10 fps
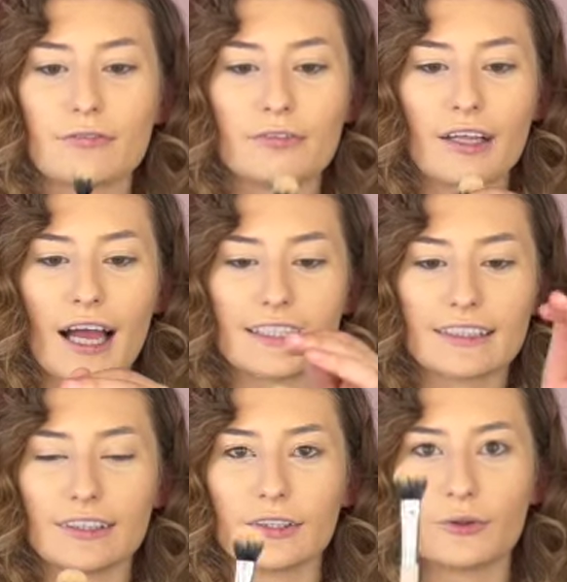flat
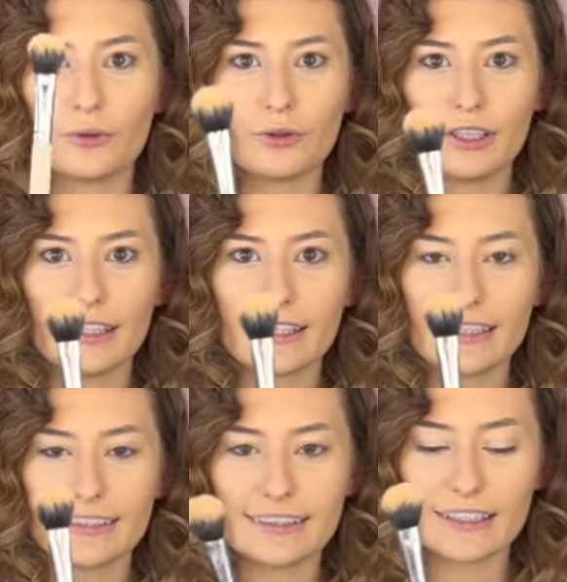little
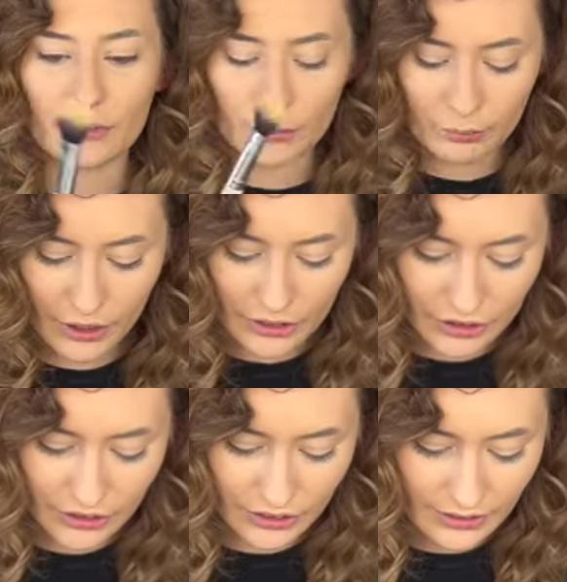concealer
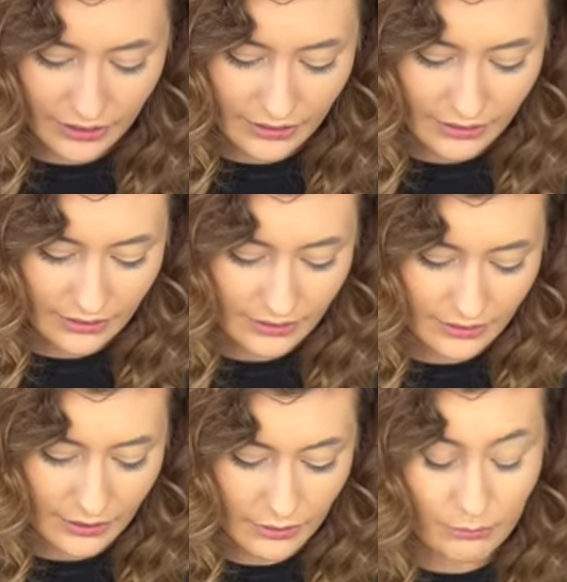brush,
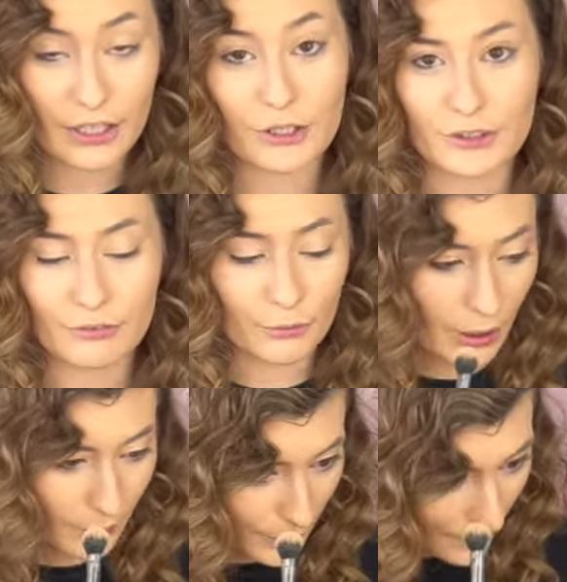but I use it for
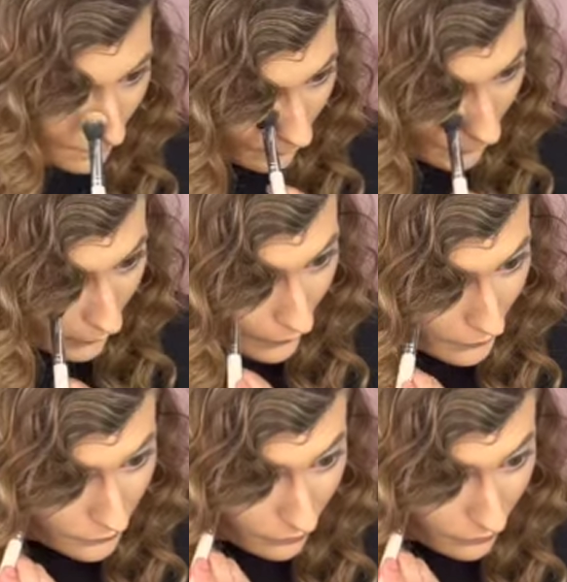powder. So